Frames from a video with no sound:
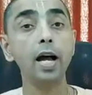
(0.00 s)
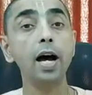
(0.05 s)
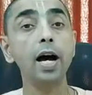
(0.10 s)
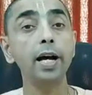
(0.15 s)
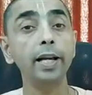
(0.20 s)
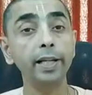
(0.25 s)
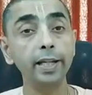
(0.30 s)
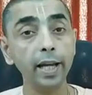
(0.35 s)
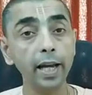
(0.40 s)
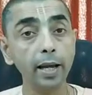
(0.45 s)

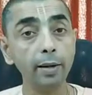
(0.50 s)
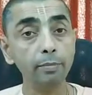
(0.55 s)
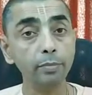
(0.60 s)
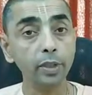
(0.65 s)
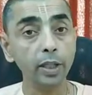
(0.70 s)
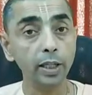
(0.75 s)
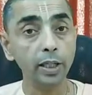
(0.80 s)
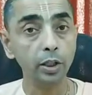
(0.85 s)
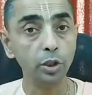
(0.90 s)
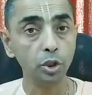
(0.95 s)
I am
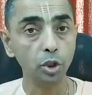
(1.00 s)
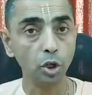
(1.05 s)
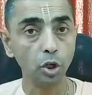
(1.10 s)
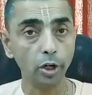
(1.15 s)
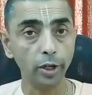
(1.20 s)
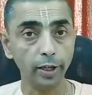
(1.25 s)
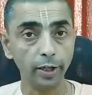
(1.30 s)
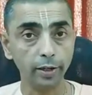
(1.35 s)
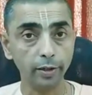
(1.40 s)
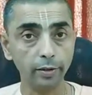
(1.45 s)
the
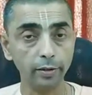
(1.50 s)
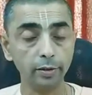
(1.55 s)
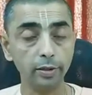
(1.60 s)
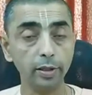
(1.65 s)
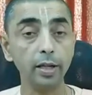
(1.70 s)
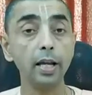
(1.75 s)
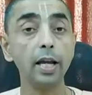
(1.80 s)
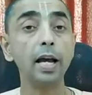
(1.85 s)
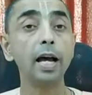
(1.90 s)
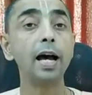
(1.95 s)
enjoyer,
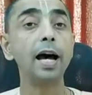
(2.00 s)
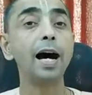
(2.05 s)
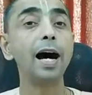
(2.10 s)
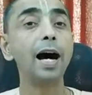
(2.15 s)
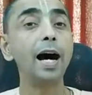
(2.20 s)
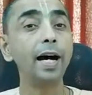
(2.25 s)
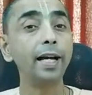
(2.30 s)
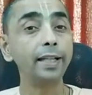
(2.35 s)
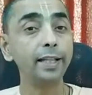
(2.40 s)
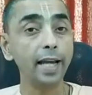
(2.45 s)

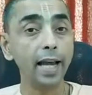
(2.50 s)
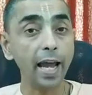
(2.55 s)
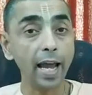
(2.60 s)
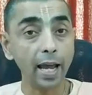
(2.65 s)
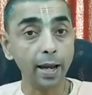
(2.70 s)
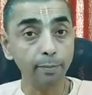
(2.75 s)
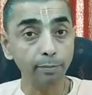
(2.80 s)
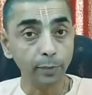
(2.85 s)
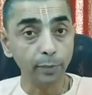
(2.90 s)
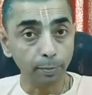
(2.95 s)
I
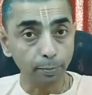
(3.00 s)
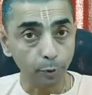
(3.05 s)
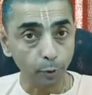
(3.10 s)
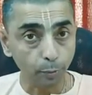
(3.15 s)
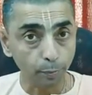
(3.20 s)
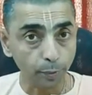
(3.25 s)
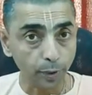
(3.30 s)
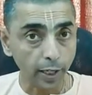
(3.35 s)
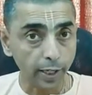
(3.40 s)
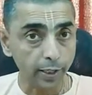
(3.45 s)
am the
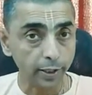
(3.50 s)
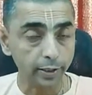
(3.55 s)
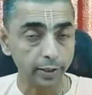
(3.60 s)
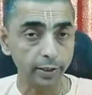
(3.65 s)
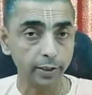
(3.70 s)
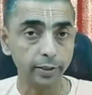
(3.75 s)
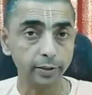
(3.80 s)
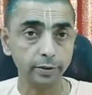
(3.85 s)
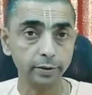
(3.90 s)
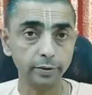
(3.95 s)

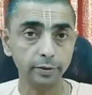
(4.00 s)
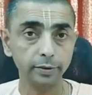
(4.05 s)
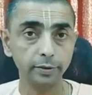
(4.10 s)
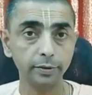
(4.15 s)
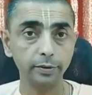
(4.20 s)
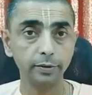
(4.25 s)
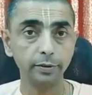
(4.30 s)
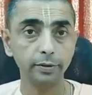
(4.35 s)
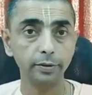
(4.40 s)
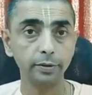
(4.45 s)
proprietor,
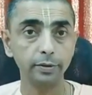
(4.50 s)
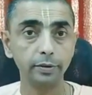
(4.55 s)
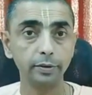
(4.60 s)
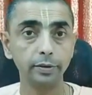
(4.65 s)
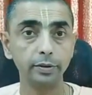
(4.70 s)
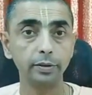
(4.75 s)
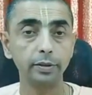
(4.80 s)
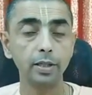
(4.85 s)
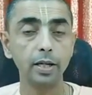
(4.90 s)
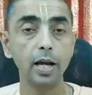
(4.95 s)

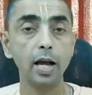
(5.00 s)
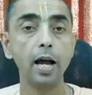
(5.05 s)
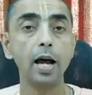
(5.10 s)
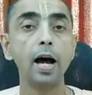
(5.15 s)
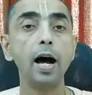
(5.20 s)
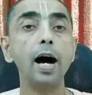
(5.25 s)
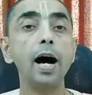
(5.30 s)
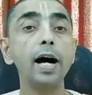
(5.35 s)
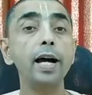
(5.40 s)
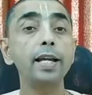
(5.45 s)

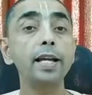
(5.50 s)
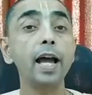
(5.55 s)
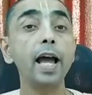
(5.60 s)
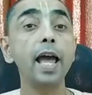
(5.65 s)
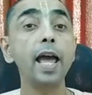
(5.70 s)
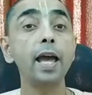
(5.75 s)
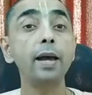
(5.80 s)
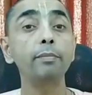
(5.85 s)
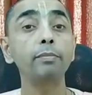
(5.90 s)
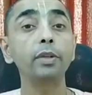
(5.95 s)
I
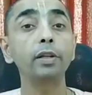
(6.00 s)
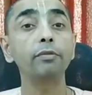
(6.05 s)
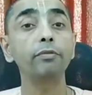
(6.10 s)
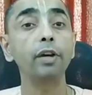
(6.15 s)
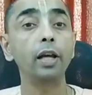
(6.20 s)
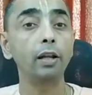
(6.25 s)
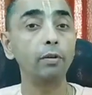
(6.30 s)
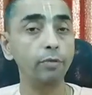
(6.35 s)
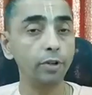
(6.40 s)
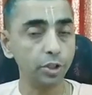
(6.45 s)
am the
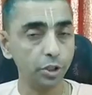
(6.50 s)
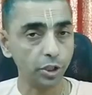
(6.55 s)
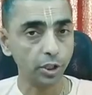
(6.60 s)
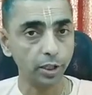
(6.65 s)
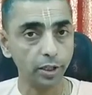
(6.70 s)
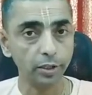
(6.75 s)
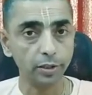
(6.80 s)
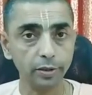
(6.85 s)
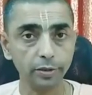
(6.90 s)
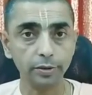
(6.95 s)

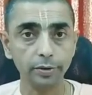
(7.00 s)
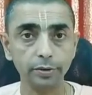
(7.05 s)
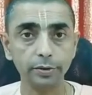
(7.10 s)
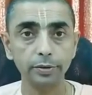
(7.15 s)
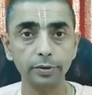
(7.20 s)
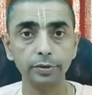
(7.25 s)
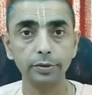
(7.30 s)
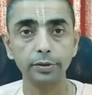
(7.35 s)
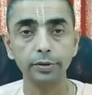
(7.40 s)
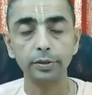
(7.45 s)
well-wisher,
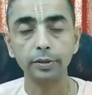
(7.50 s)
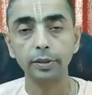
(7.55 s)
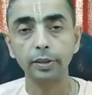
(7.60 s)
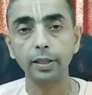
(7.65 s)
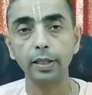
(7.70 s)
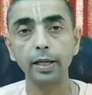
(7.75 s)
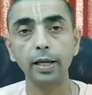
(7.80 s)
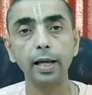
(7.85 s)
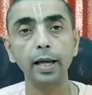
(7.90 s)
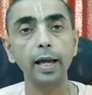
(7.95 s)

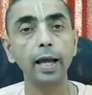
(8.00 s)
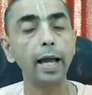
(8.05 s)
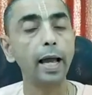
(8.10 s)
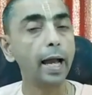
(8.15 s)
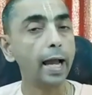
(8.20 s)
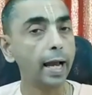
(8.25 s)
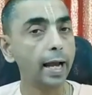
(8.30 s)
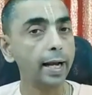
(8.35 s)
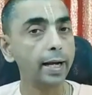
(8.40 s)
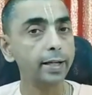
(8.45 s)

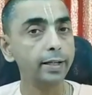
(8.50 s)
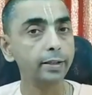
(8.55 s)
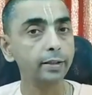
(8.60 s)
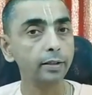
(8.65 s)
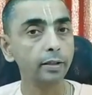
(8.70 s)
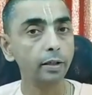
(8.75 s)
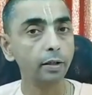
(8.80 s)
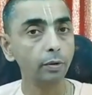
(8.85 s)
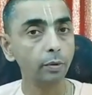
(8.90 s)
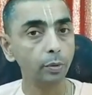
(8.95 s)
and
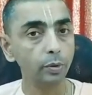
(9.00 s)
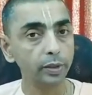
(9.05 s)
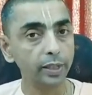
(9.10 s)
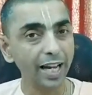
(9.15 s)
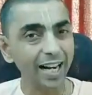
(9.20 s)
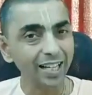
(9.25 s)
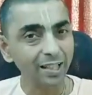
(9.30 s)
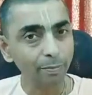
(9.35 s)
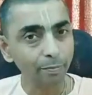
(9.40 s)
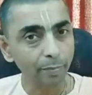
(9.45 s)

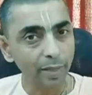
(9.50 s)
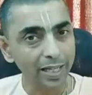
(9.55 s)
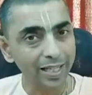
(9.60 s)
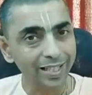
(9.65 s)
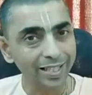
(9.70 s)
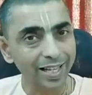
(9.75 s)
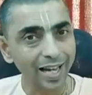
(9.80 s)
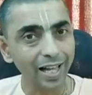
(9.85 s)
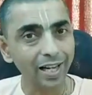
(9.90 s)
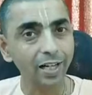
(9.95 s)
that
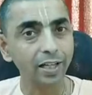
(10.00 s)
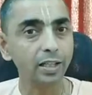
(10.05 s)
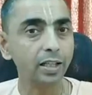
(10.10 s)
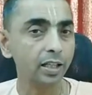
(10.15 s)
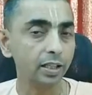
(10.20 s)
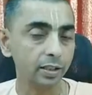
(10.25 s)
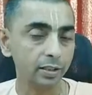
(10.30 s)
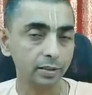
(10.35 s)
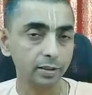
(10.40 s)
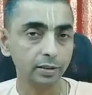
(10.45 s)

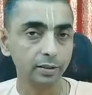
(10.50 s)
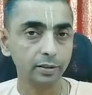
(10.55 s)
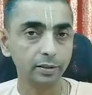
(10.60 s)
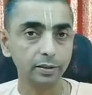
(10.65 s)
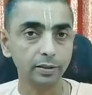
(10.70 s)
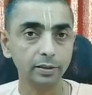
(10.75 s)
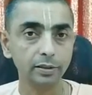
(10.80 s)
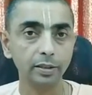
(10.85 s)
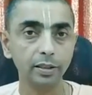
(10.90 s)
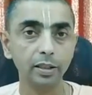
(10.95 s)
mentality
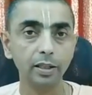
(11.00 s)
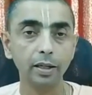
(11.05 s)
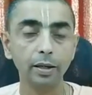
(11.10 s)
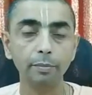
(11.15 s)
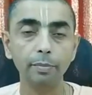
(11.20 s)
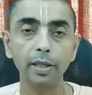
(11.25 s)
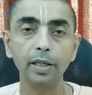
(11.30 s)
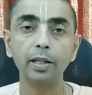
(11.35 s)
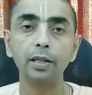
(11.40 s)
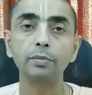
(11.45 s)

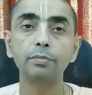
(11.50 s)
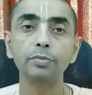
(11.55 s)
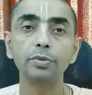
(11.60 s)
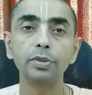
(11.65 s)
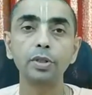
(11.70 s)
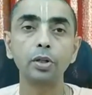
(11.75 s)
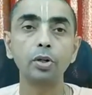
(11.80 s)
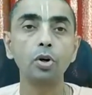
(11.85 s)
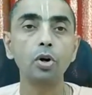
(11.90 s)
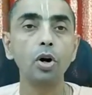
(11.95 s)
becomes
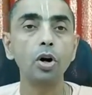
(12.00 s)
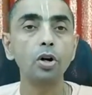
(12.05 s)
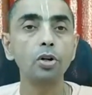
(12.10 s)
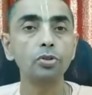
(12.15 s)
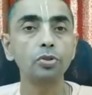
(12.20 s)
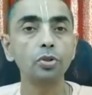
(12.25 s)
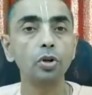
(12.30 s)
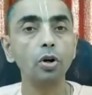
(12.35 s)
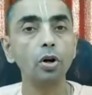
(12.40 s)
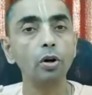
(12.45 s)
the
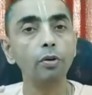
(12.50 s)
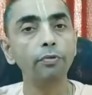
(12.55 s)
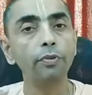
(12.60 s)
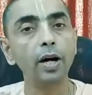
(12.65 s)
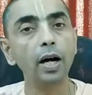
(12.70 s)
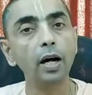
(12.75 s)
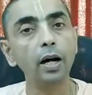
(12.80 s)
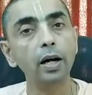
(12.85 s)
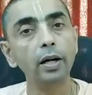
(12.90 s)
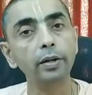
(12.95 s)
cause of
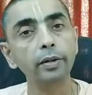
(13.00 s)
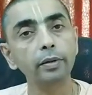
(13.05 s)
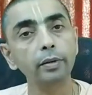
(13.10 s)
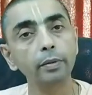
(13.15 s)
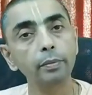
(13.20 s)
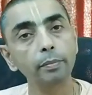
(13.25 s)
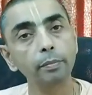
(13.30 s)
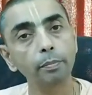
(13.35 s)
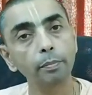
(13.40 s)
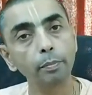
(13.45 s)
our
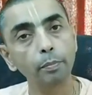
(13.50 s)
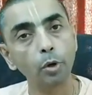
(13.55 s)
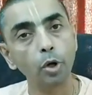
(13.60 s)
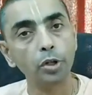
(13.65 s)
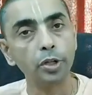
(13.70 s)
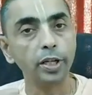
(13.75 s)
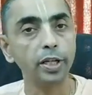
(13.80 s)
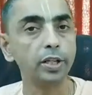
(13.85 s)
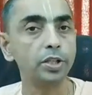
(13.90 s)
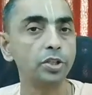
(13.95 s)

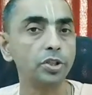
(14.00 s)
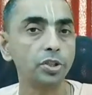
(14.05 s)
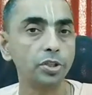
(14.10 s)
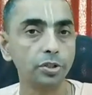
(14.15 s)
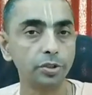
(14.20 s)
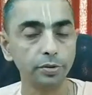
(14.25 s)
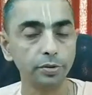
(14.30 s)
bondage.